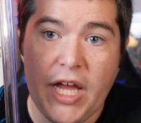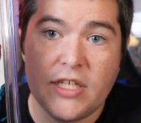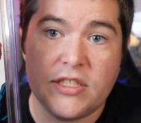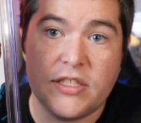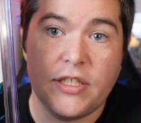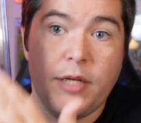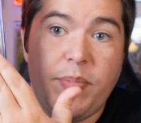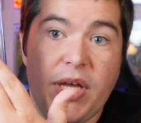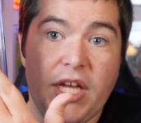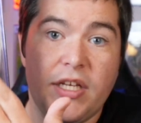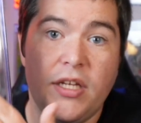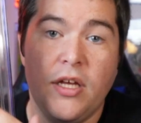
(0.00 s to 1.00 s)
and slip
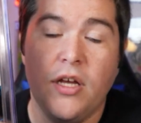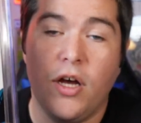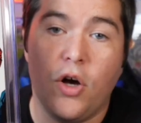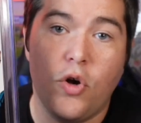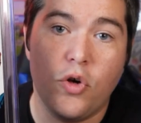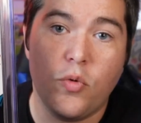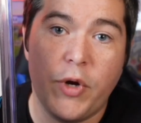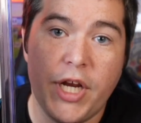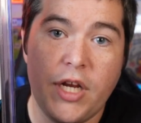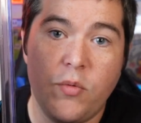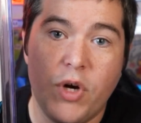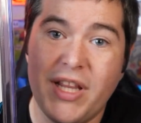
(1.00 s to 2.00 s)
in a Hulk
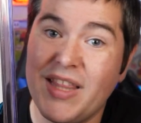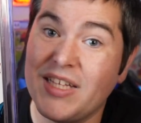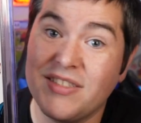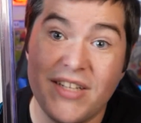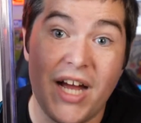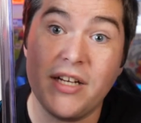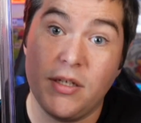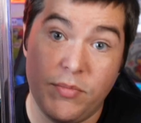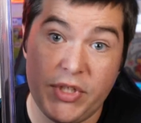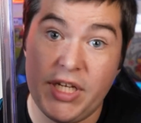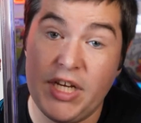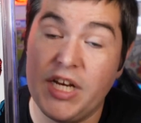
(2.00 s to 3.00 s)
181 that's not
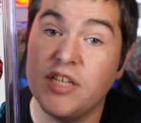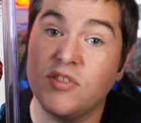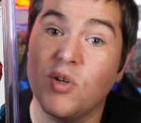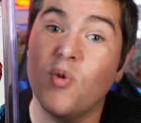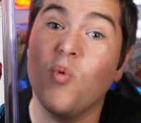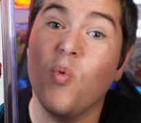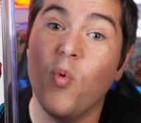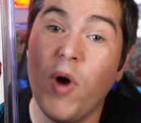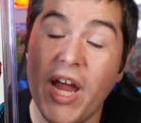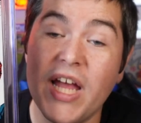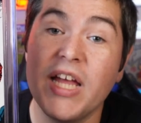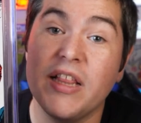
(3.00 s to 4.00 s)
complete and is
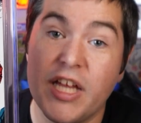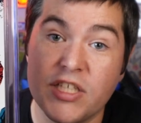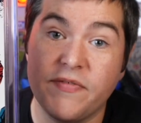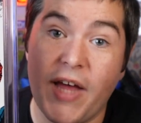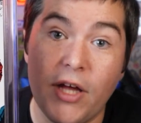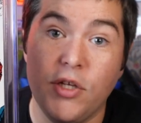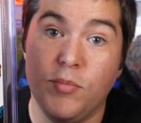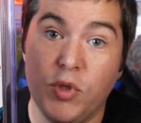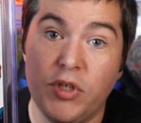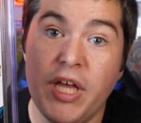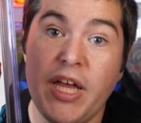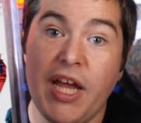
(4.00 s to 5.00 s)
way less
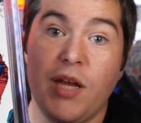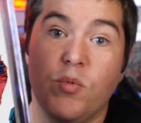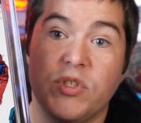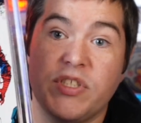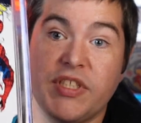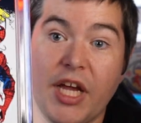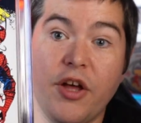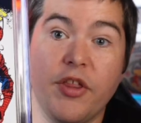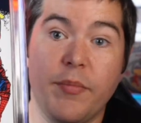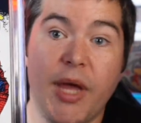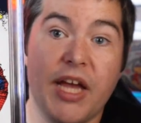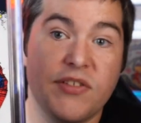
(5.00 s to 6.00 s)
valuable, and would sell
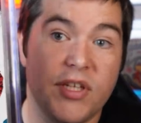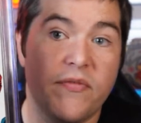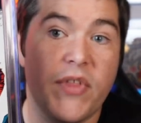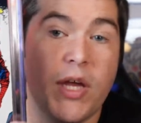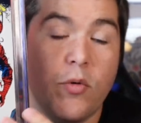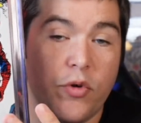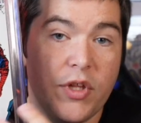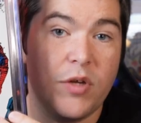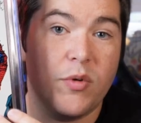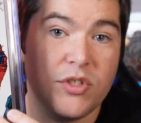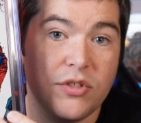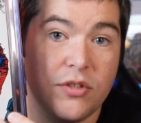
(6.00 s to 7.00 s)
them as if they were the
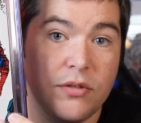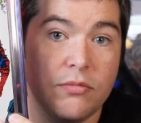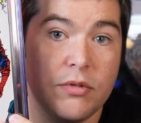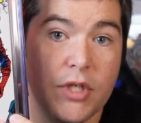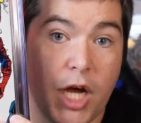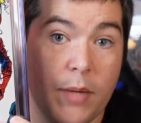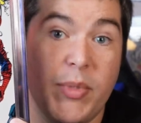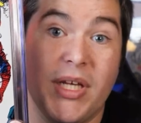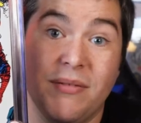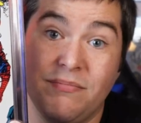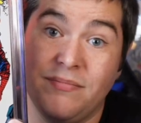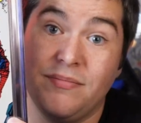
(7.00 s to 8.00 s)
original
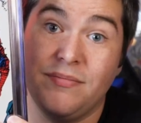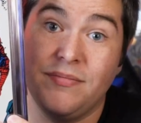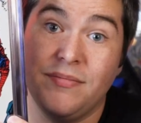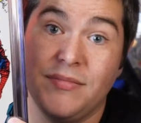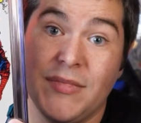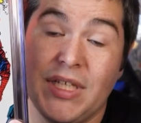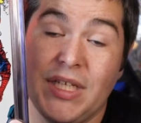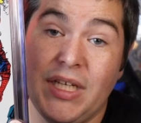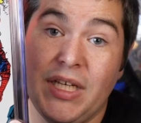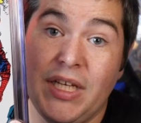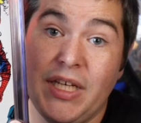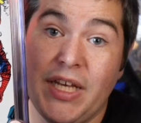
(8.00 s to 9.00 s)
copy.
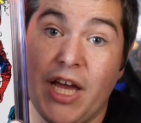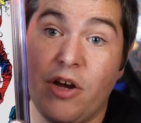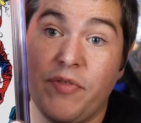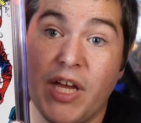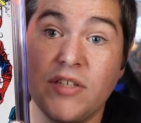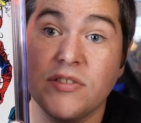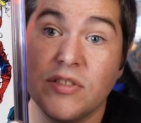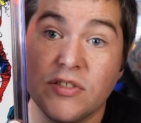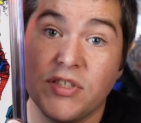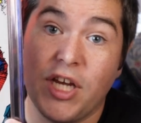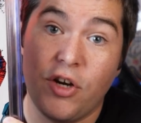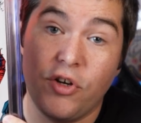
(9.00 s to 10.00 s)
Now, if that doesn't
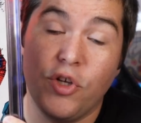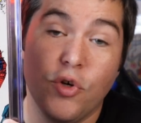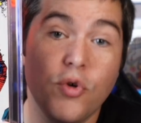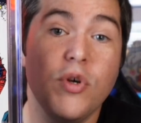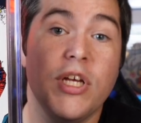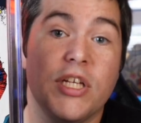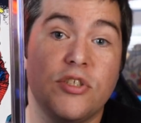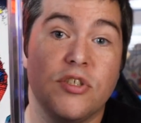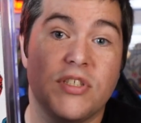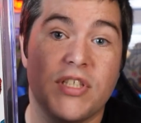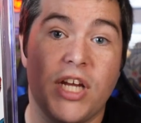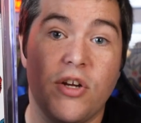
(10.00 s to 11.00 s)
scare you, it
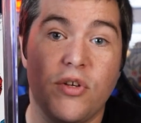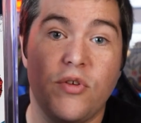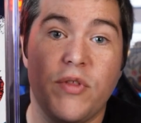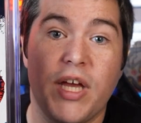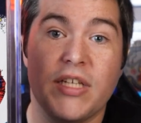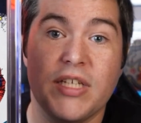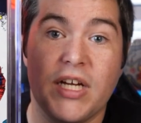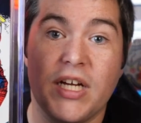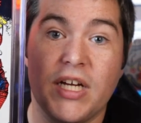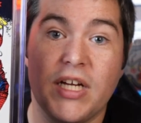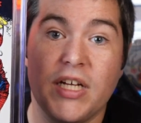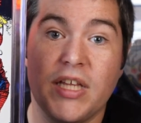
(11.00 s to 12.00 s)
should scare you
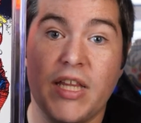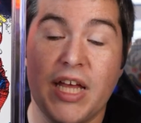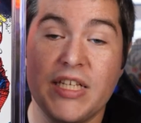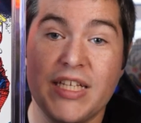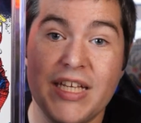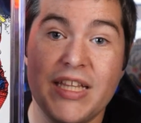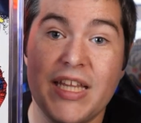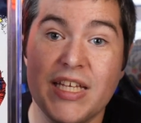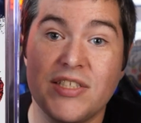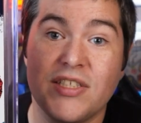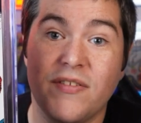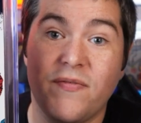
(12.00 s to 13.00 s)
that they did
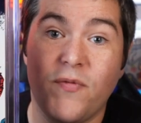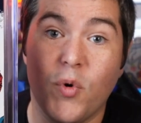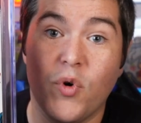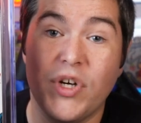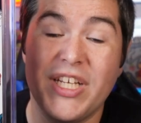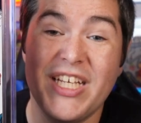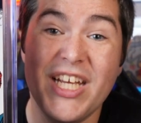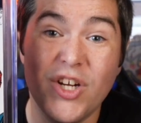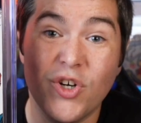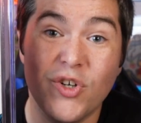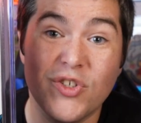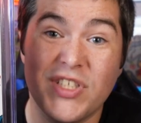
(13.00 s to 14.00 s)
this for
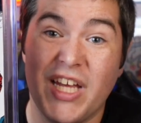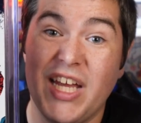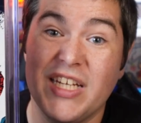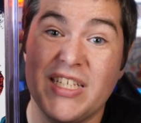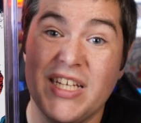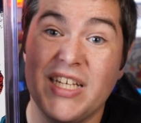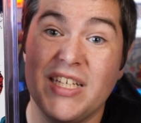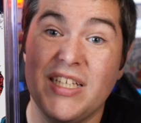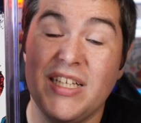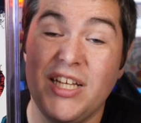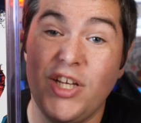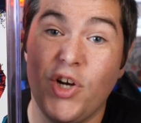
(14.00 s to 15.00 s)
years and did,
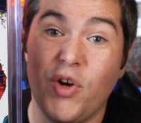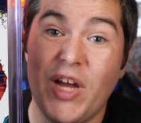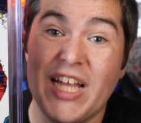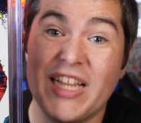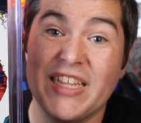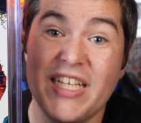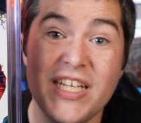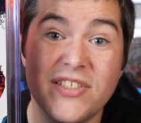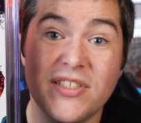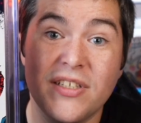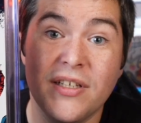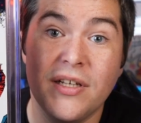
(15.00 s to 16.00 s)
at
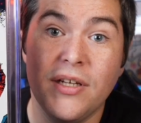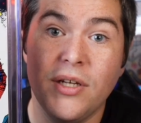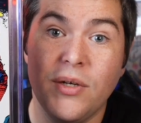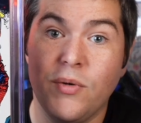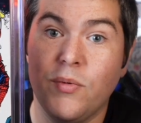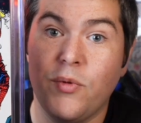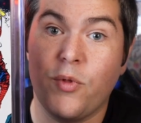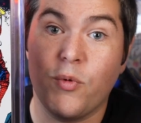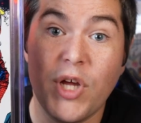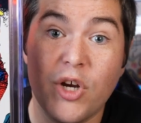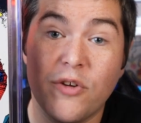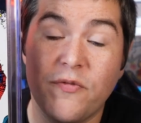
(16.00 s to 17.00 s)
least
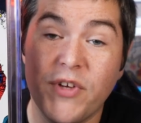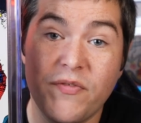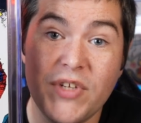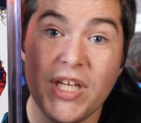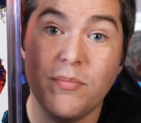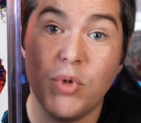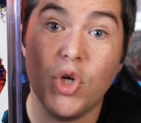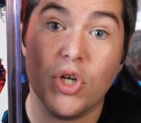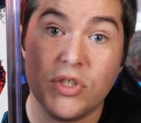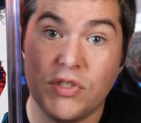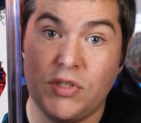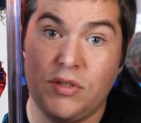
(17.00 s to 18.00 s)
350
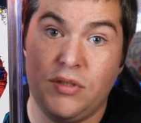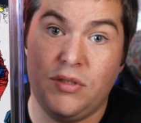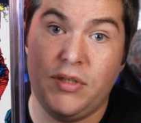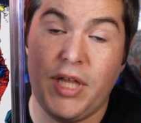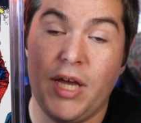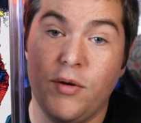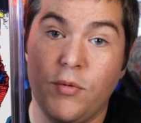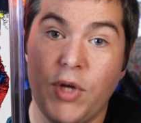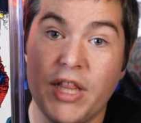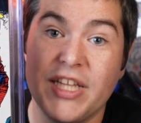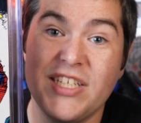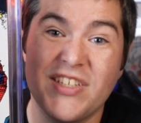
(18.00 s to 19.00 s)
books that
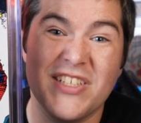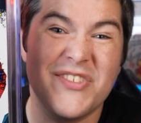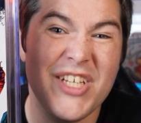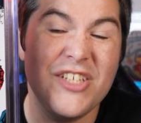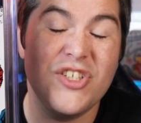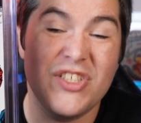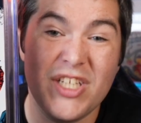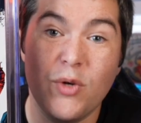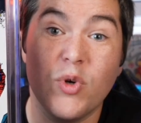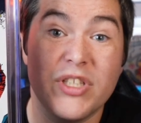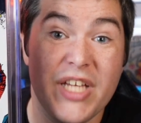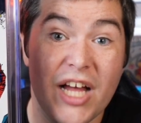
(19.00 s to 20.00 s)
CGC
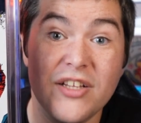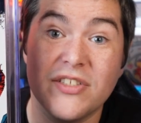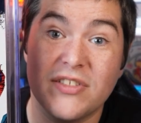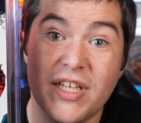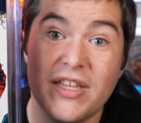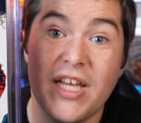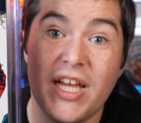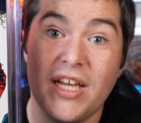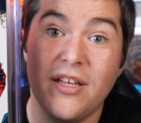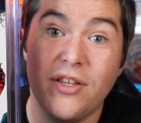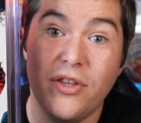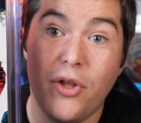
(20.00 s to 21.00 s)
will tell us that
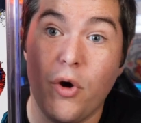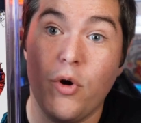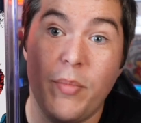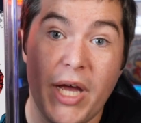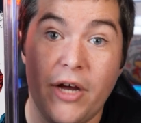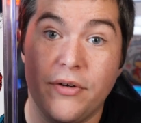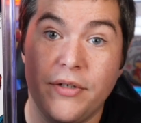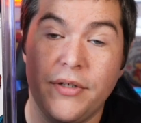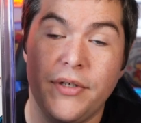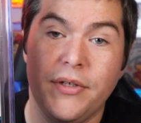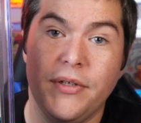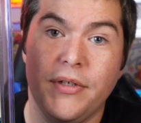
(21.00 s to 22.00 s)
they know about.
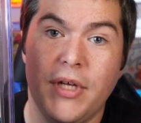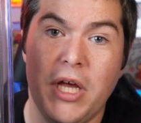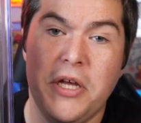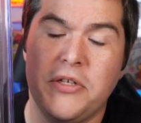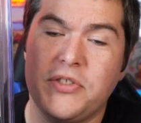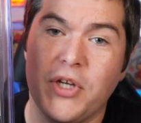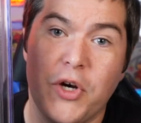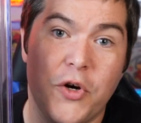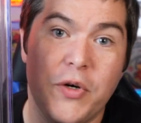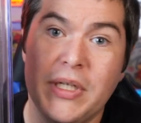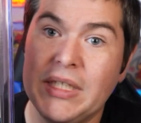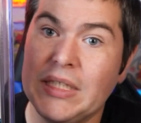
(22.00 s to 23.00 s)
So,